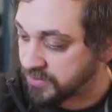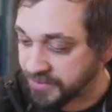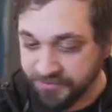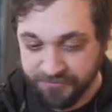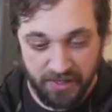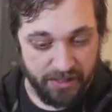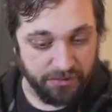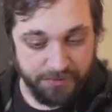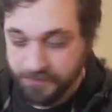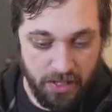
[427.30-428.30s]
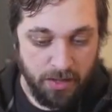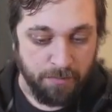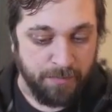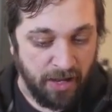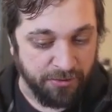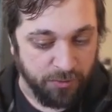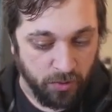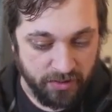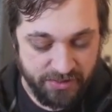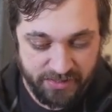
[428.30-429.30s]
the Defiled.
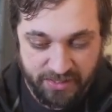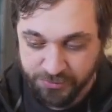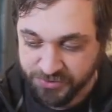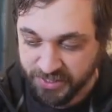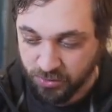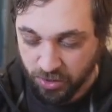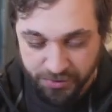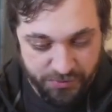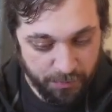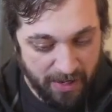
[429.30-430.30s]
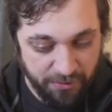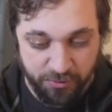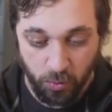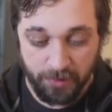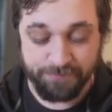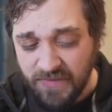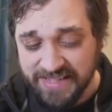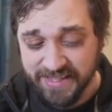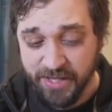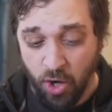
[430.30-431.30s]
Balthor is an interesting card. So Balthor
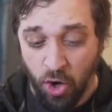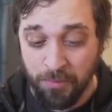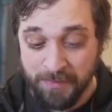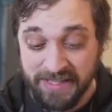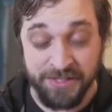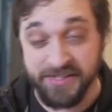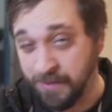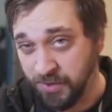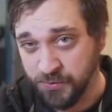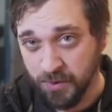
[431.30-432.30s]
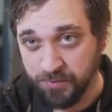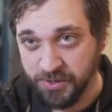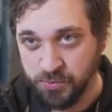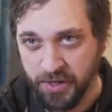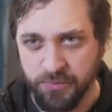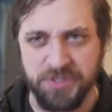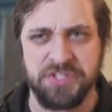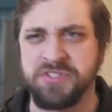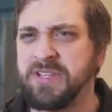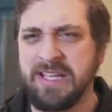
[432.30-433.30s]
says that all minions get +1/+1, which
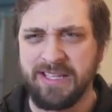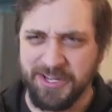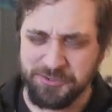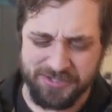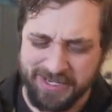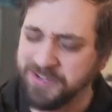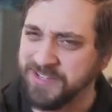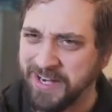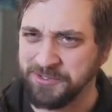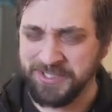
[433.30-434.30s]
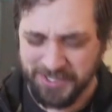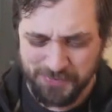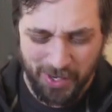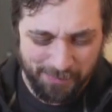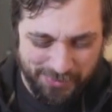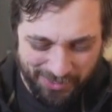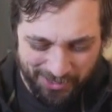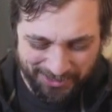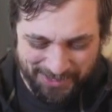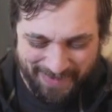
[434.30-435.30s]
is interesting because it actually does pump
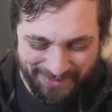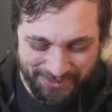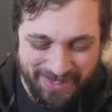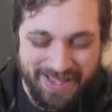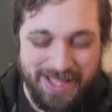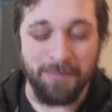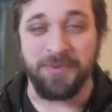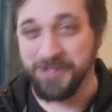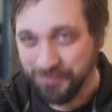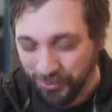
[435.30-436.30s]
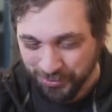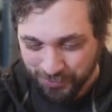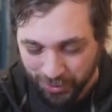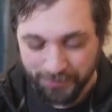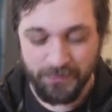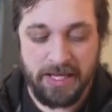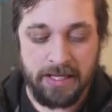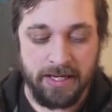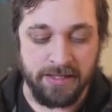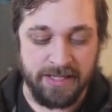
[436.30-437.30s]
our commander. But the important part
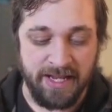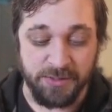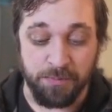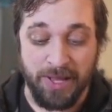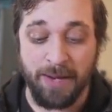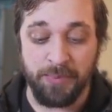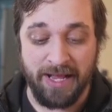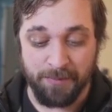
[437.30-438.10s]
is it has black,